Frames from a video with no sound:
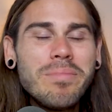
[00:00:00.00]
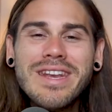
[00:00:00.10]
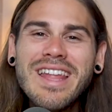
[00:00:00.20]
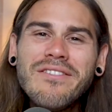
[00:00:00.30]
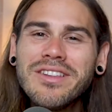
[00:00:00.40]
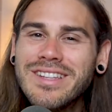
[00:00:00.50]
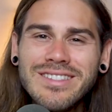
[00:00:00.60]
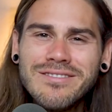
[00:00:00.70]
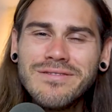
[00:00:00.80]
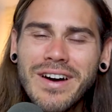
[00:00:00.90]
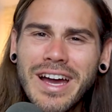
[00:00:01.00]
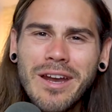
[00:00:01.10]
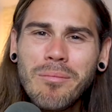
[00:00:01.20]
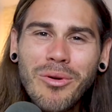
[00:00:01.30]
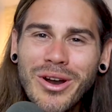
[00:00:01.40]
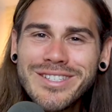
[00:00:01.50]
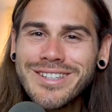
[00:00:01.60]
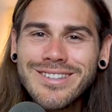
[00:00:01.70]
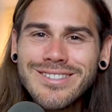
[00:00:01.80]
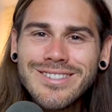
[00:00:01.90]
benevolent divine
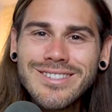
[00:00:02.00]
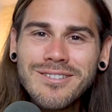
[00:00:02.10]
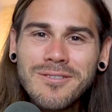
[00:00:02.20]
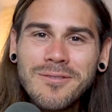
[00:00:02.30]
presence.